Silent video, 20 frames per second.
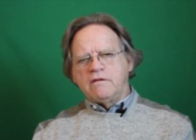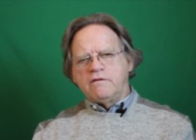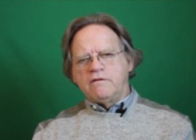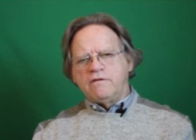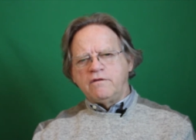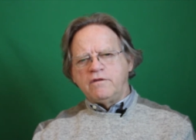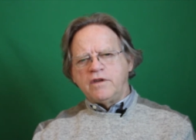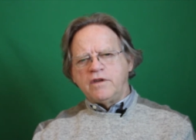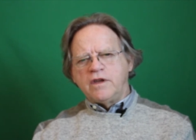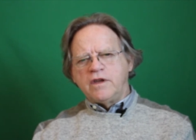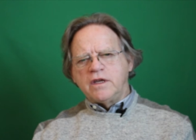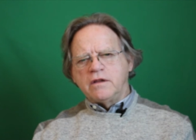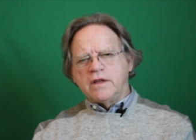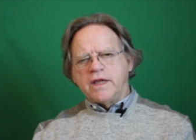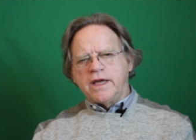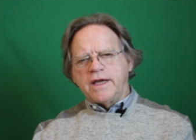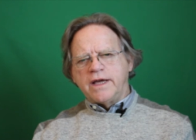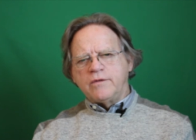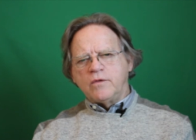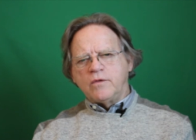Feel
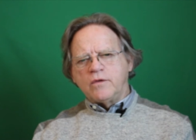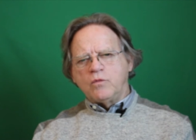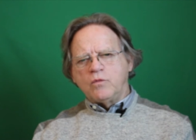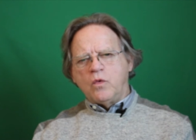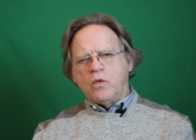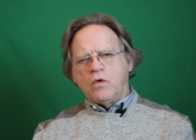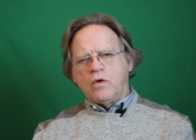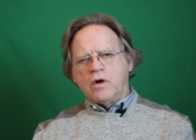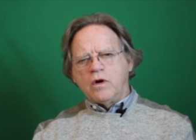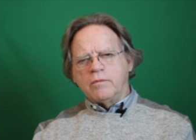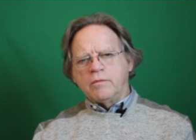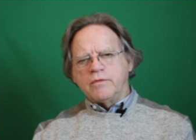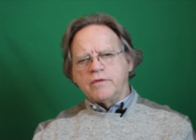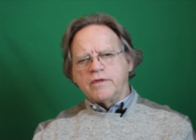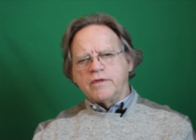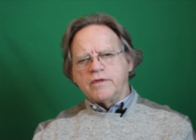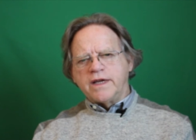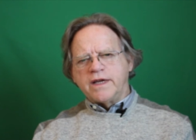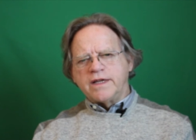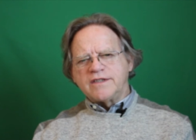that warmth,
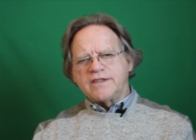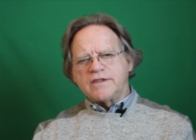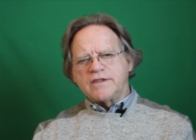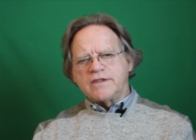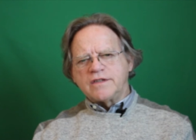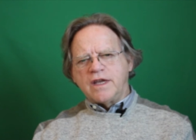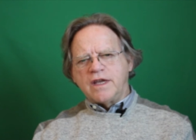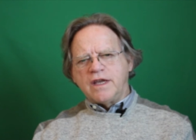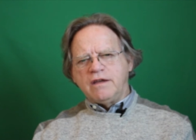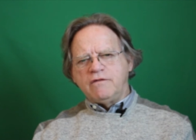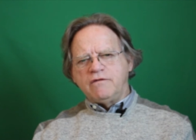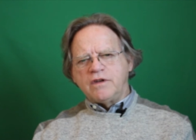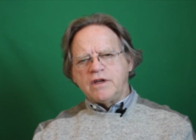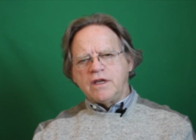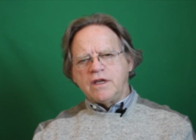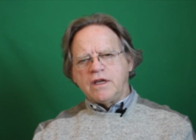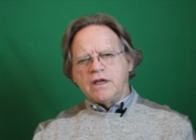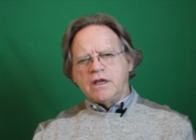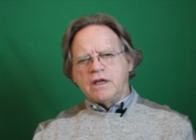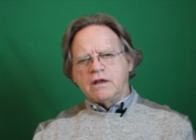that
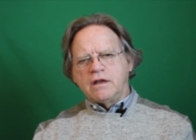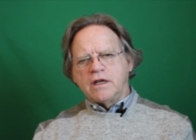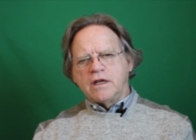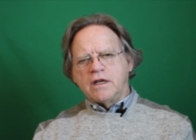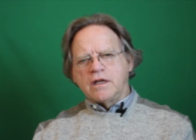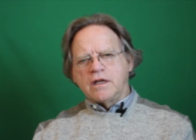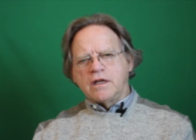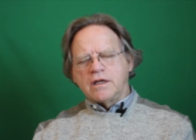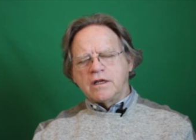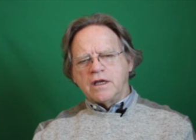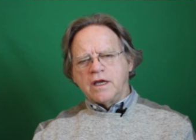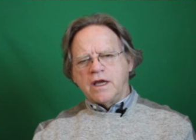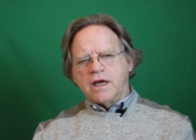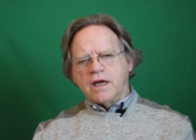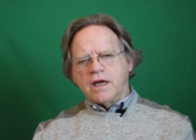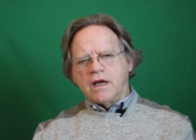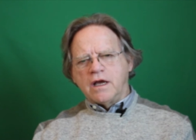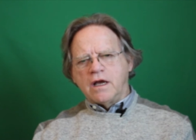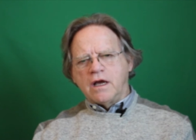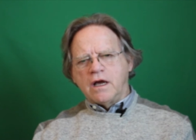safety, that
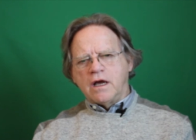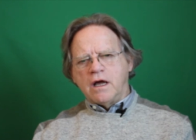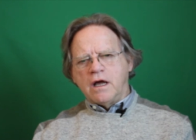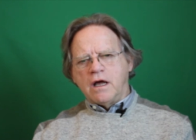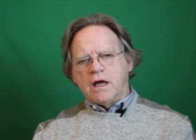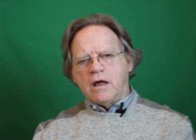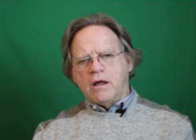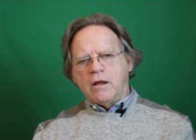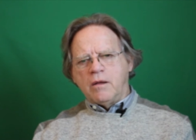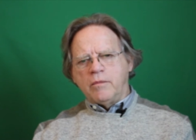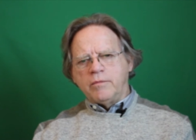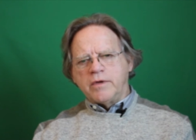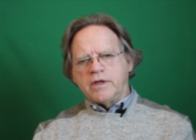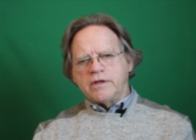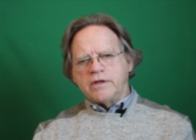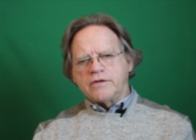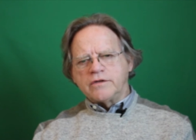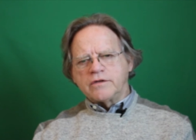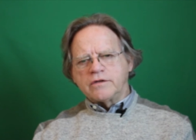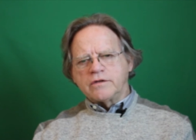
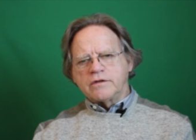calmness.